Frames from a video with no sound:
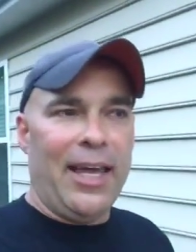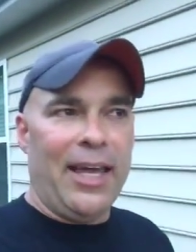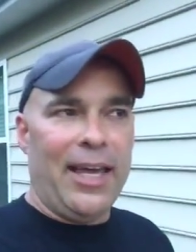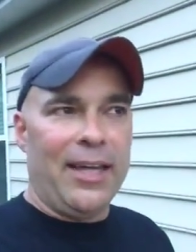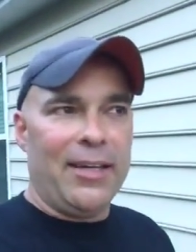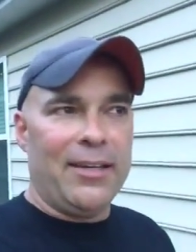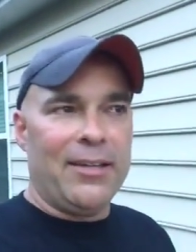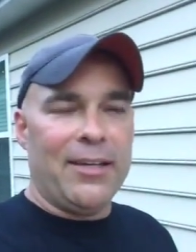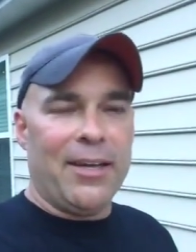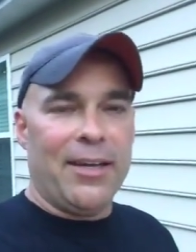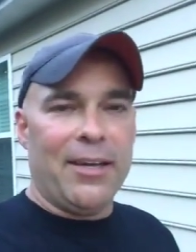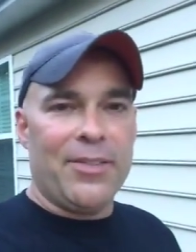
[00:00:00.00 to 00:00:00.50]

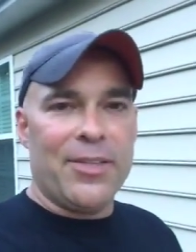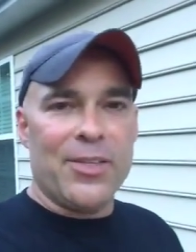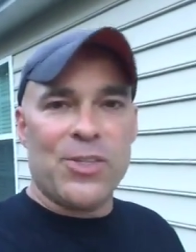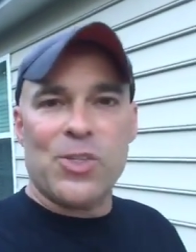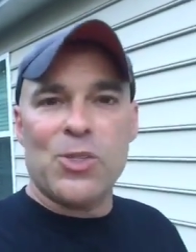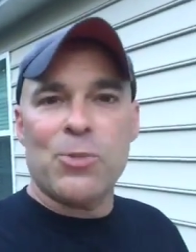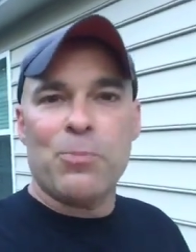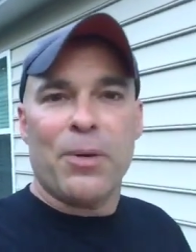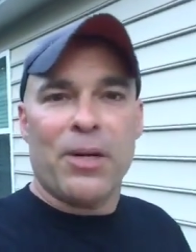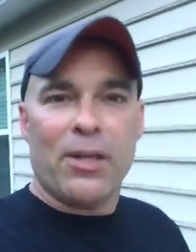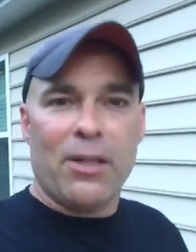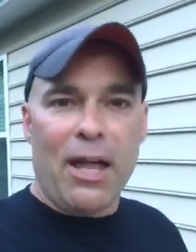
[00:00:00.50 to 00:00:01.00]
And
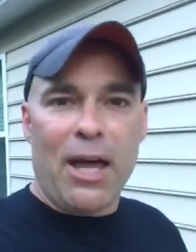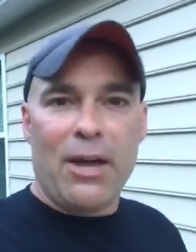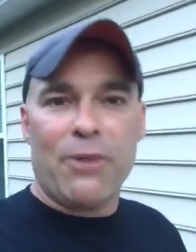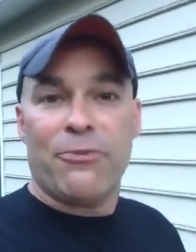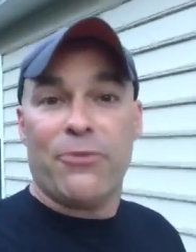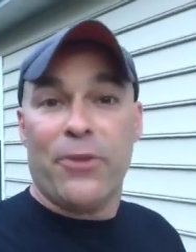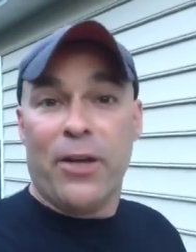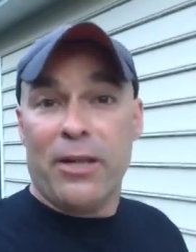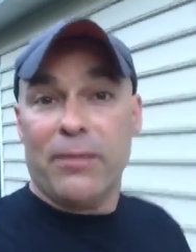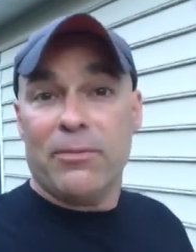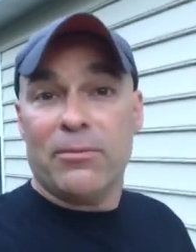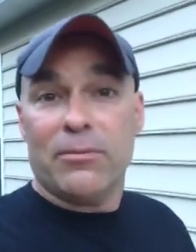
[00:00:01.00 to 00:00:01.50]
this has been a
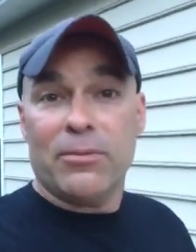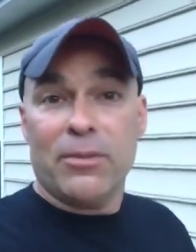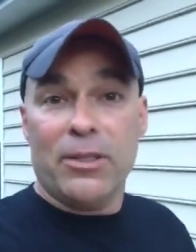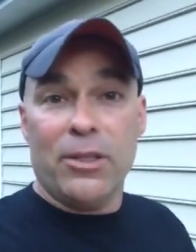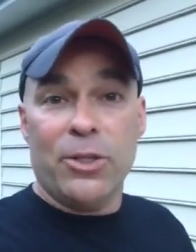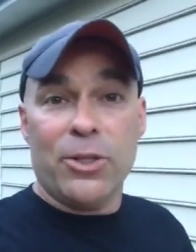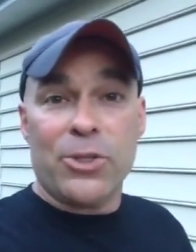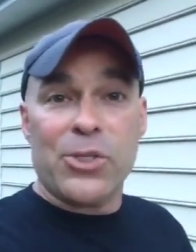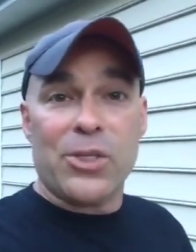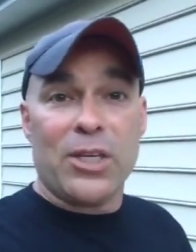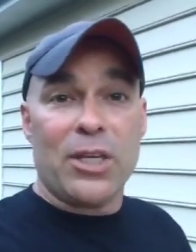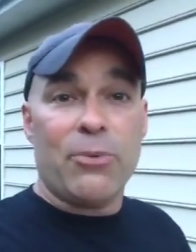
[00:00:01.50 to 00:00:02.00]
lot of fun.
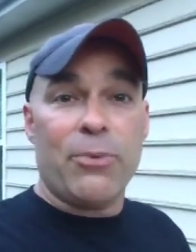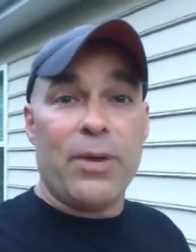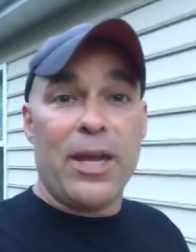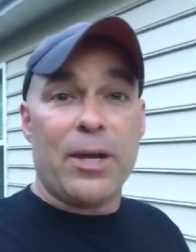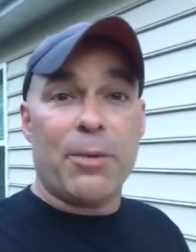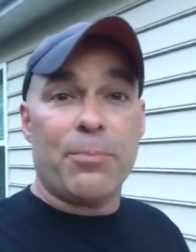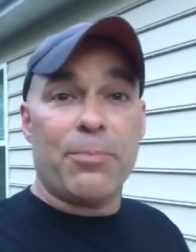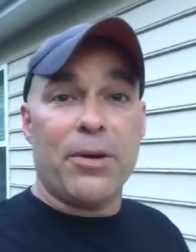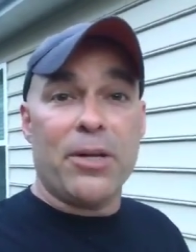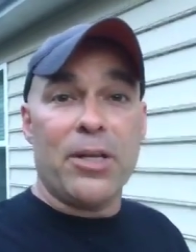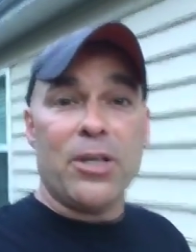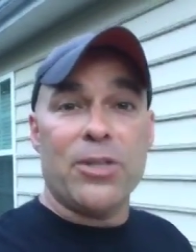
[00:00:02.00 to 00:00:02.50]
It looks like
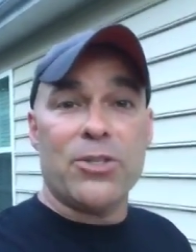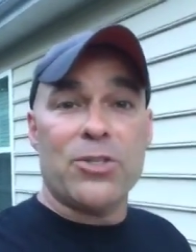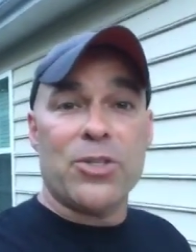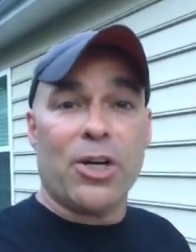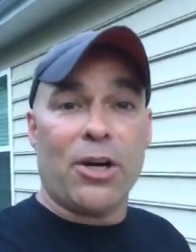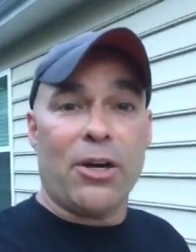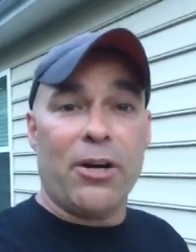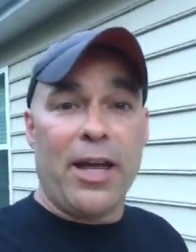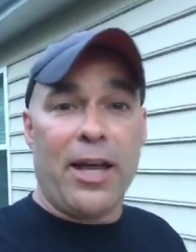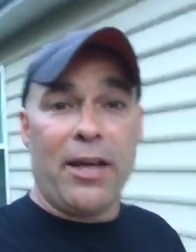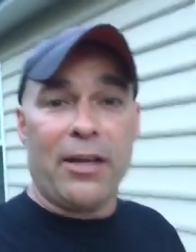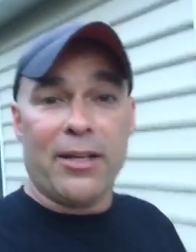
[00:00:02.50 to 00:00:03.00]
we had a pretty good
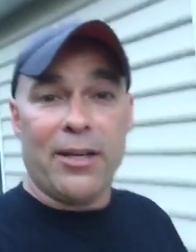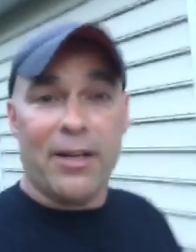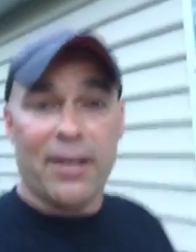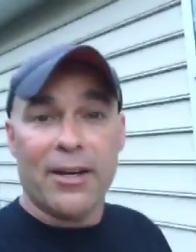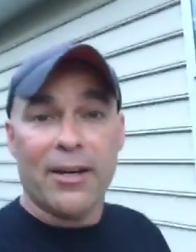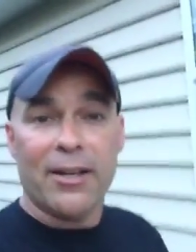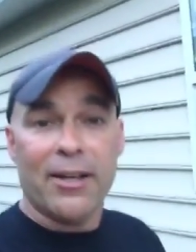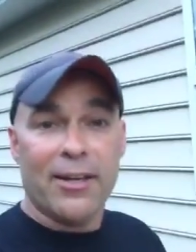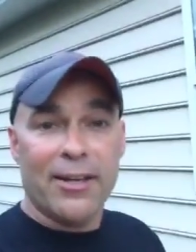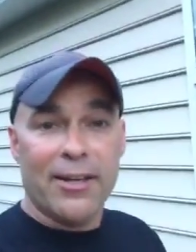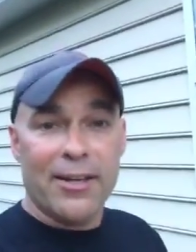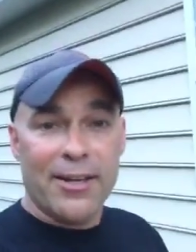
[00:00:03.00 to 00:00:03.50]
turnout
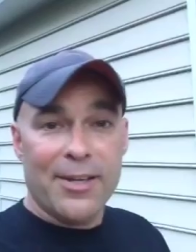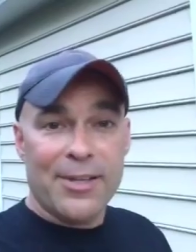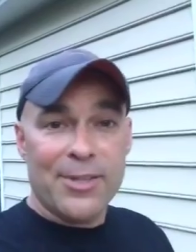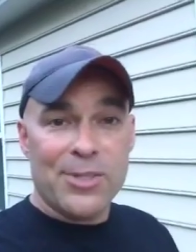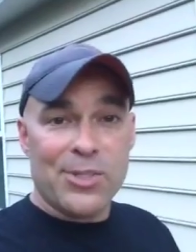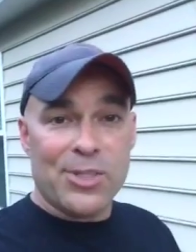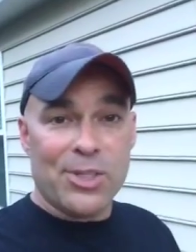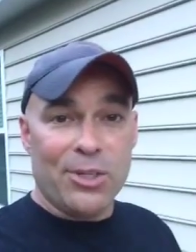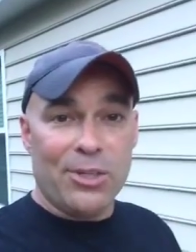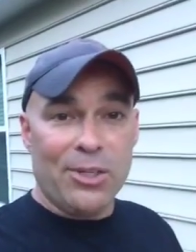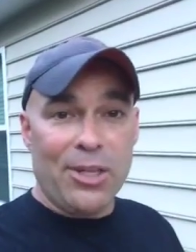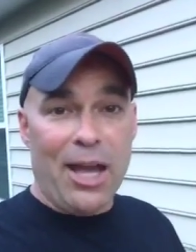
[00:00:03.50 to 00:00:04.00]
here.
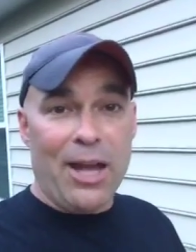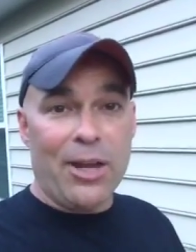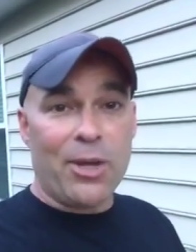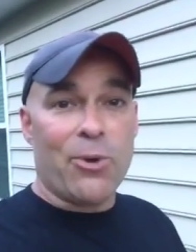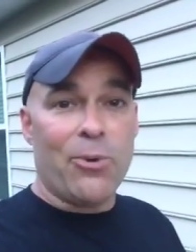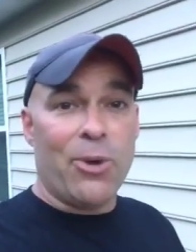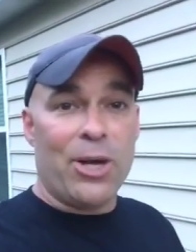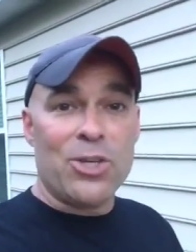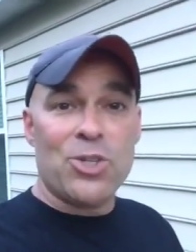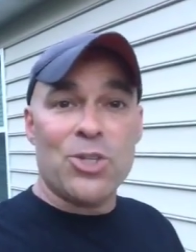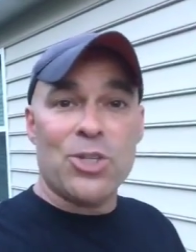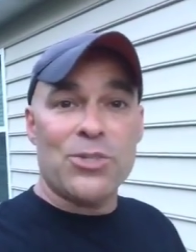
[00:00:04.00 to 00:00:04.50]
So a lot
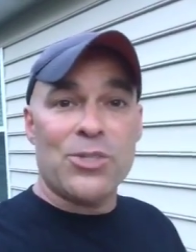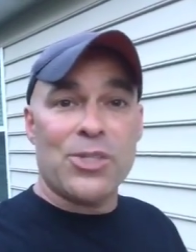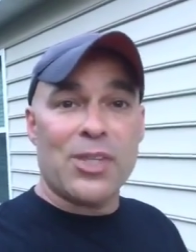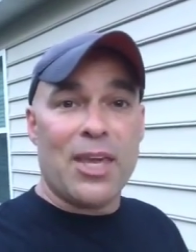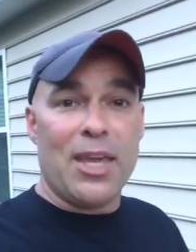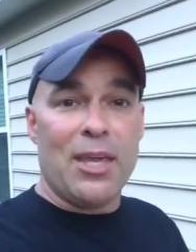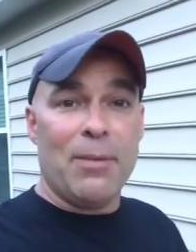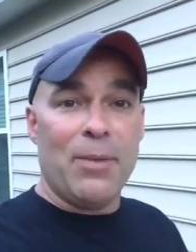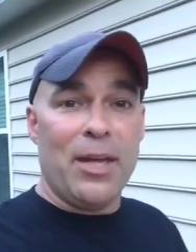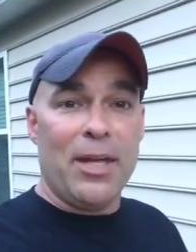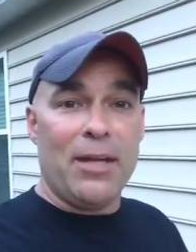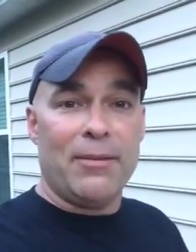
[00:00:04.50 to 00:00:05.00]
of
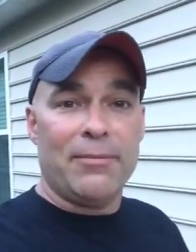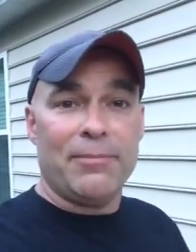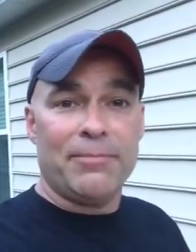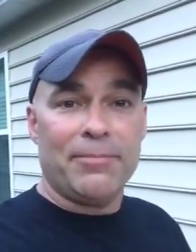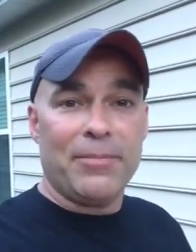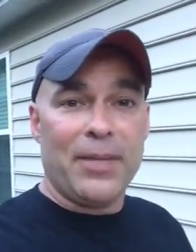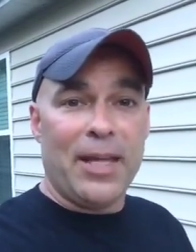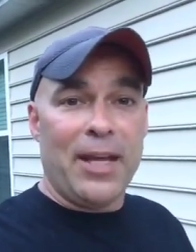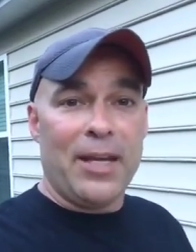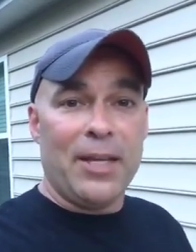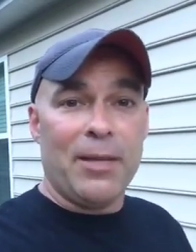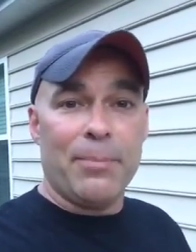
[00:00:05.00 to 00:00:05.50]
questions came in.
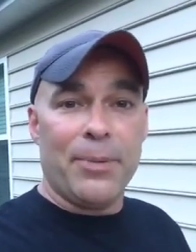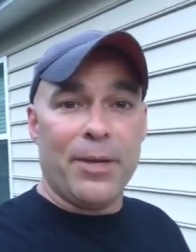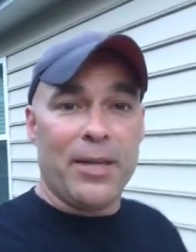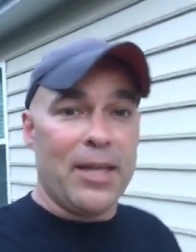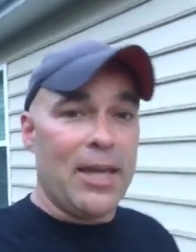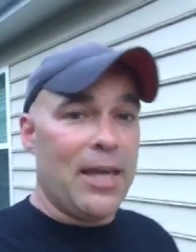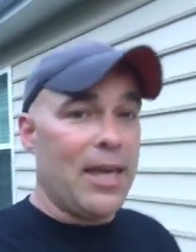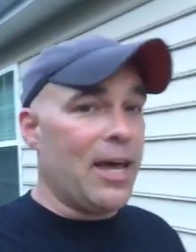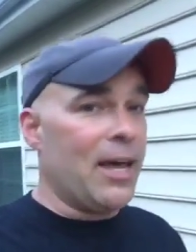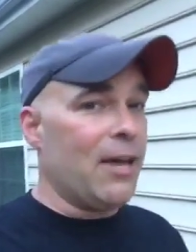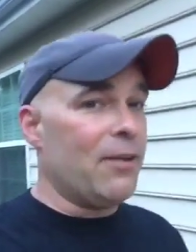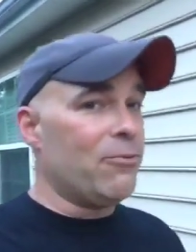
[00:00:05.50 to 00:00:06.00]

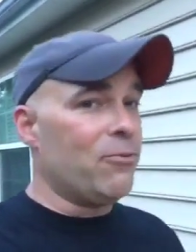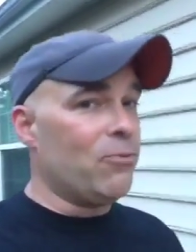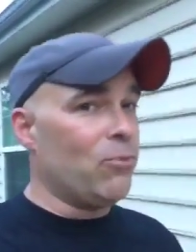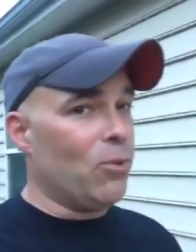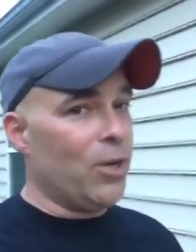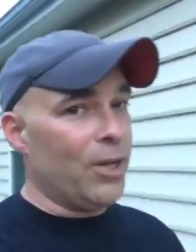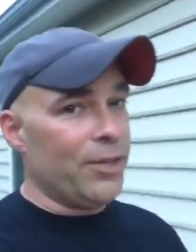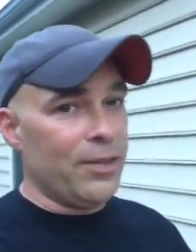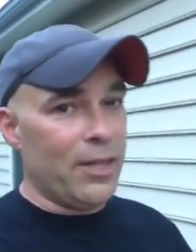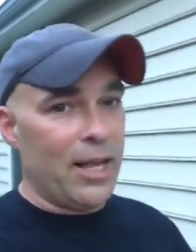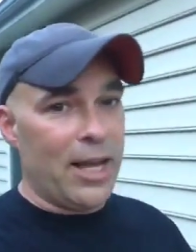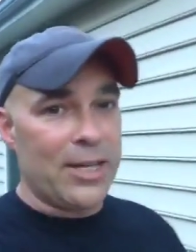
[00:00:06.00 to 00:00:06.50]
Anybody
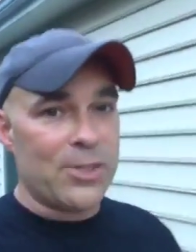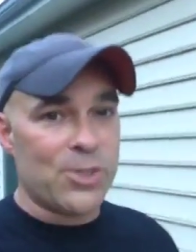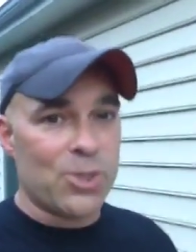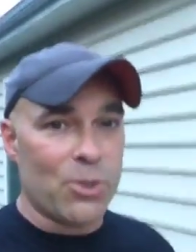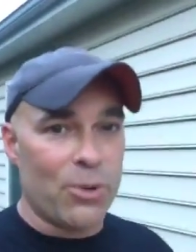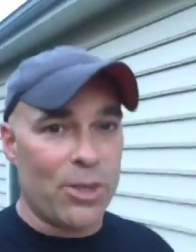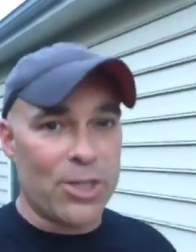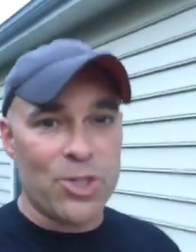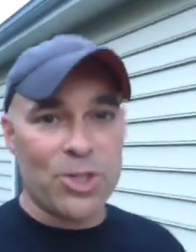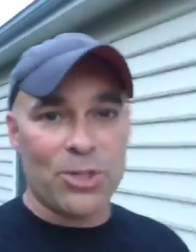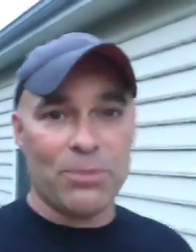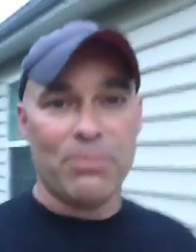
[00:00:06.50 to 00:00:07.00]
have one
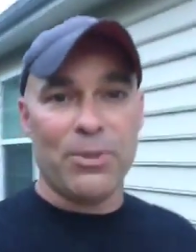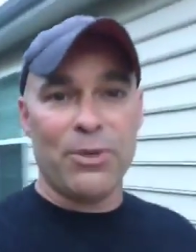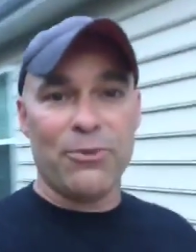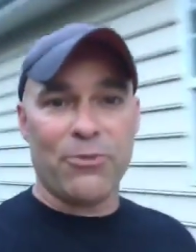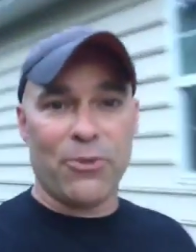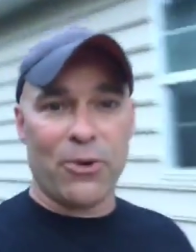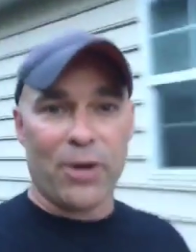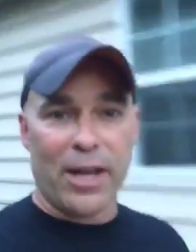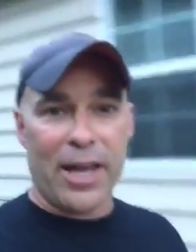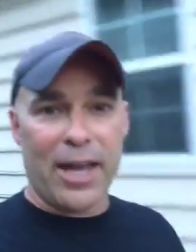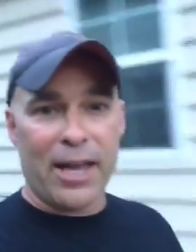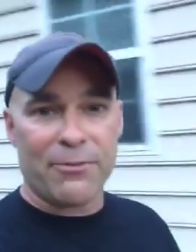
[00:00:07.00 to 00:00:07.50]
last question
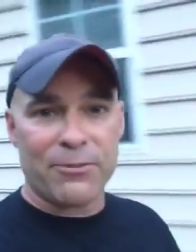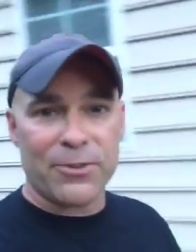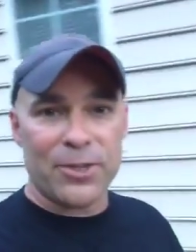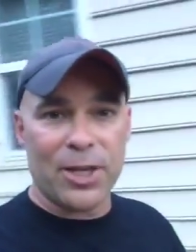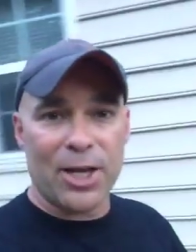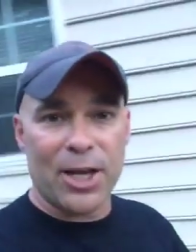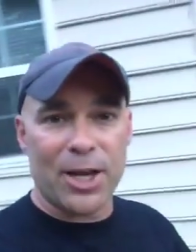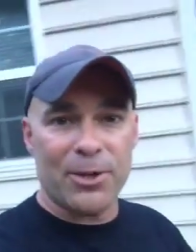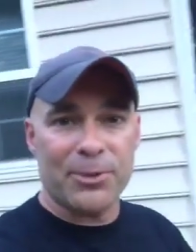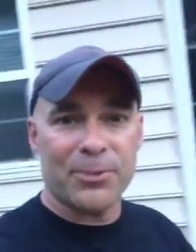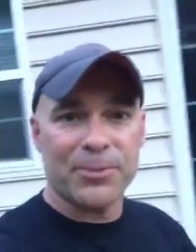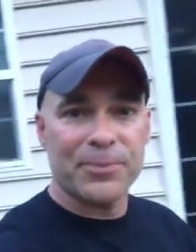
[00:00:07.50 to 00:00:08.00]
before I have
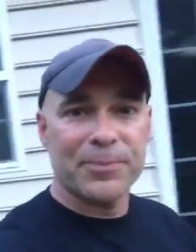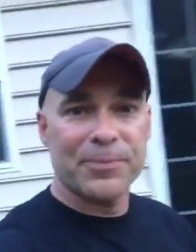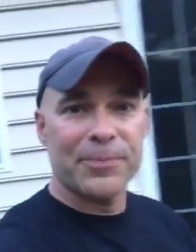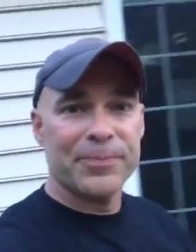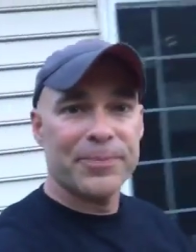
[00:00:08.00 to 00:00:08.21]
to go?